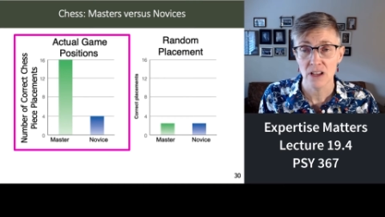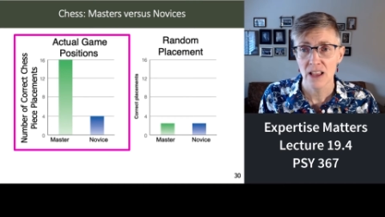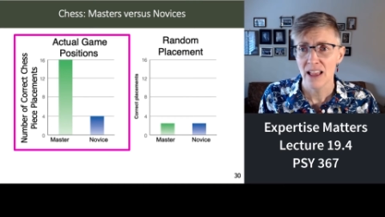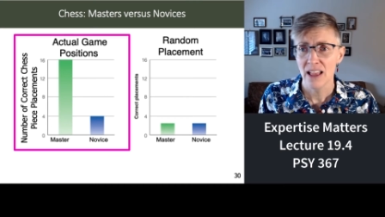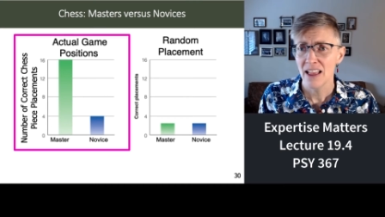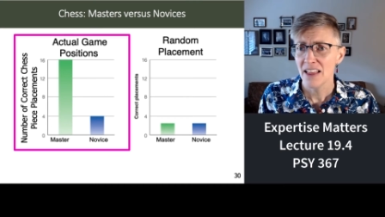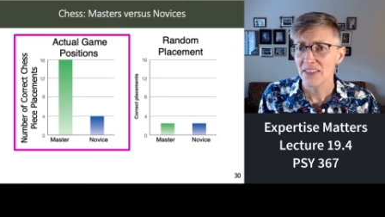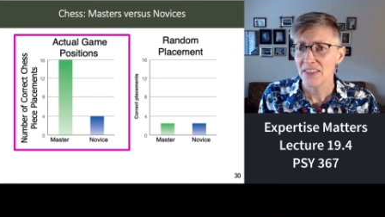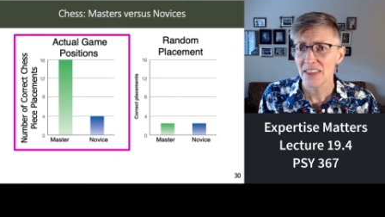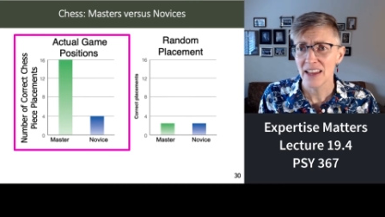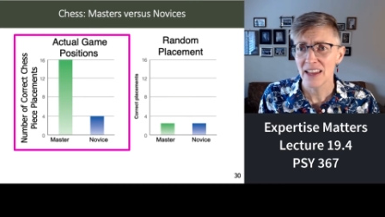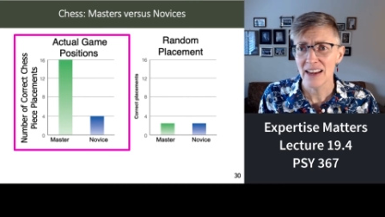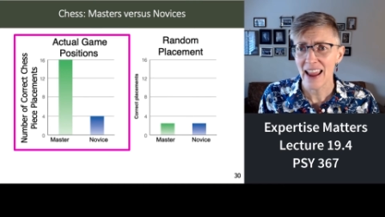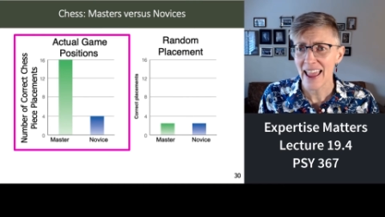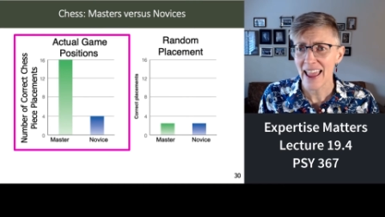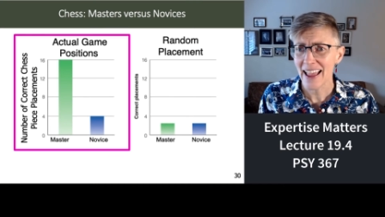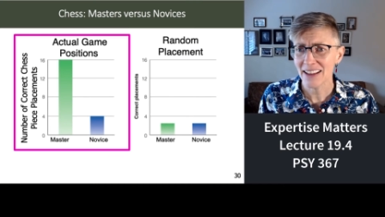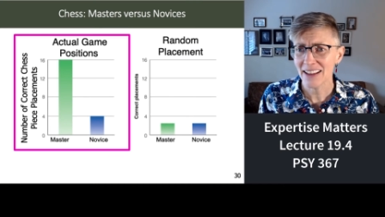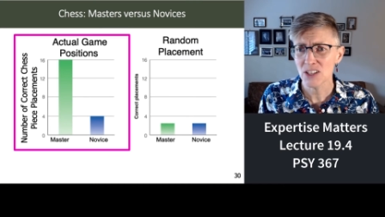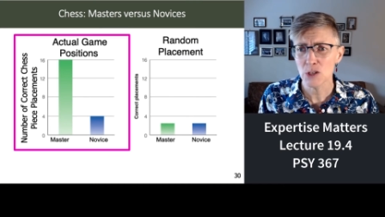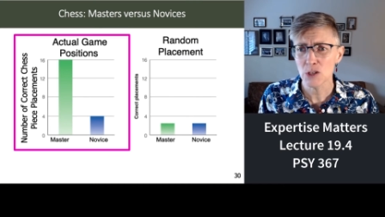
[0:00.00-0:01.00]
then
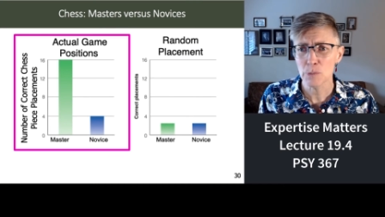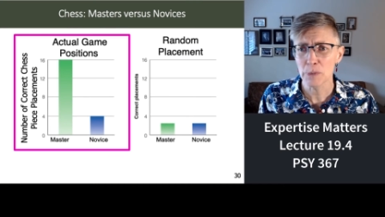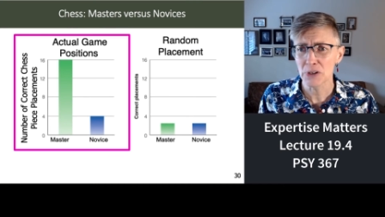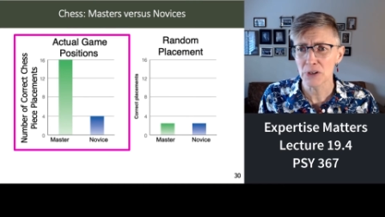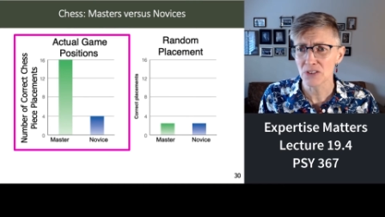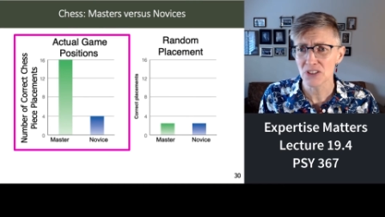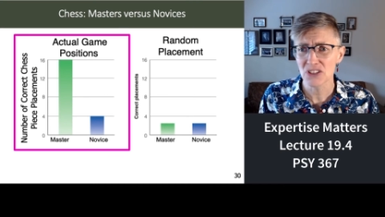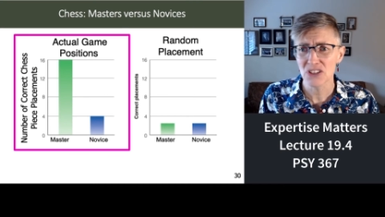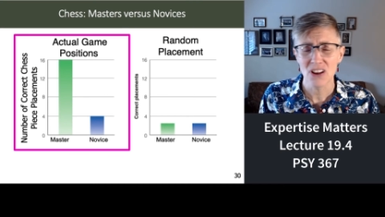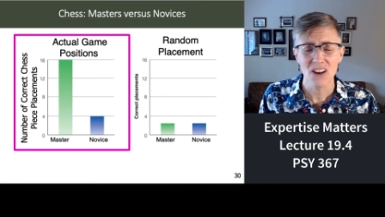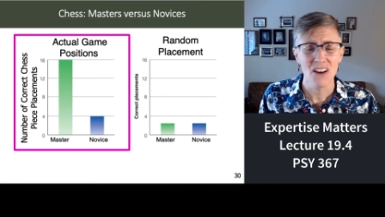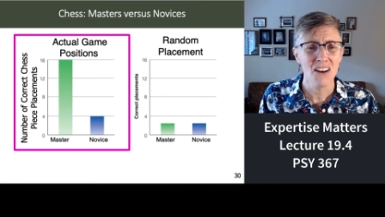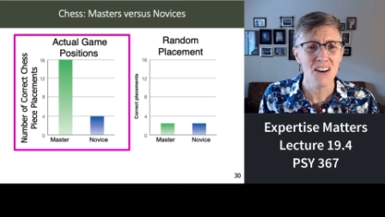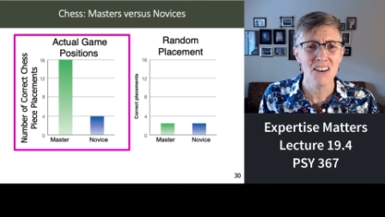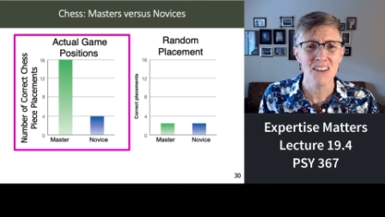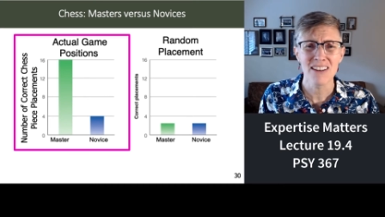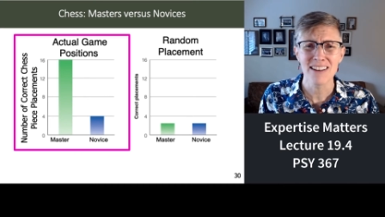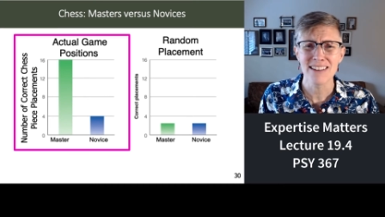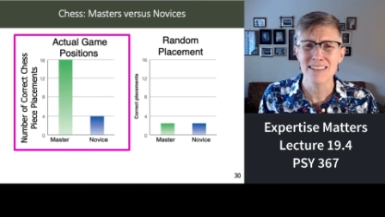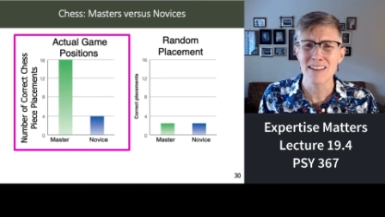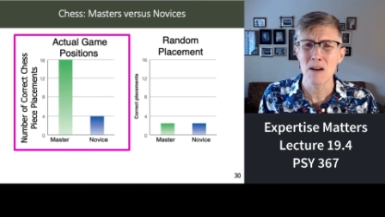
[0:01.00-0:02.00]
experts
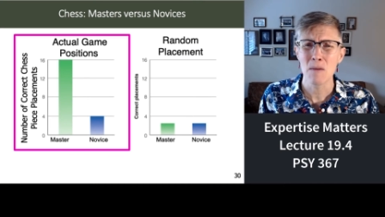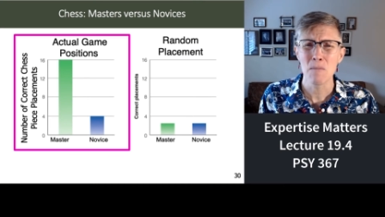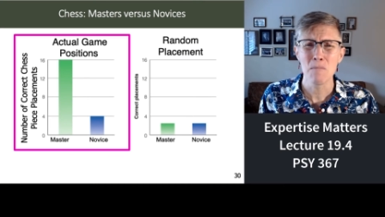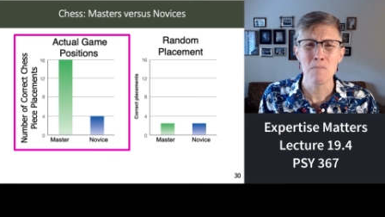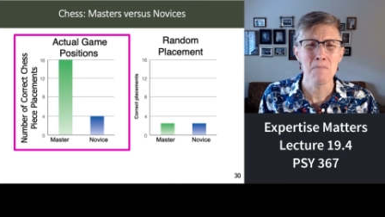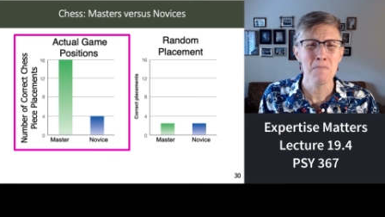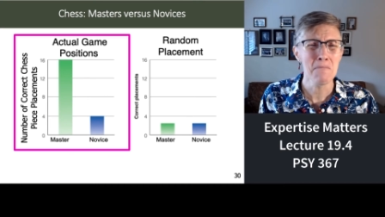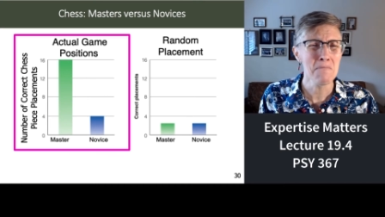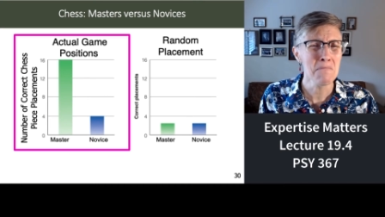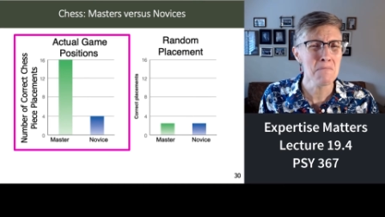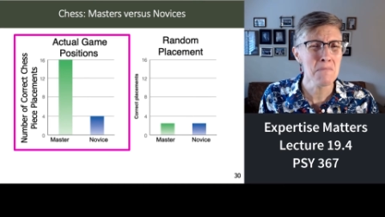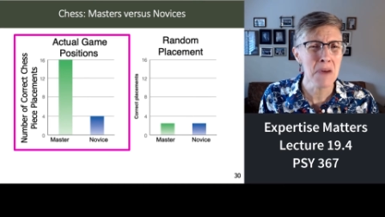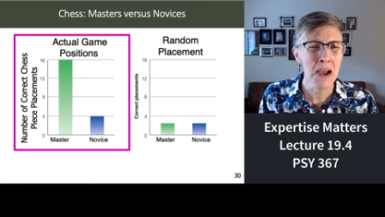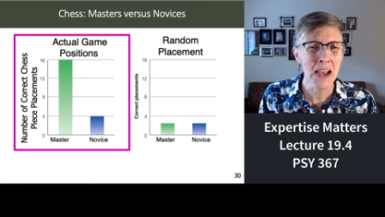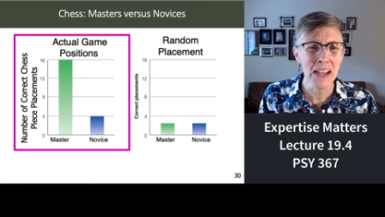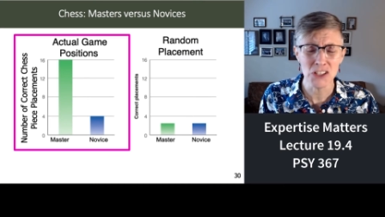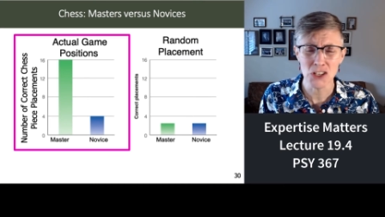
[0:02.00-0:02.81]
are much,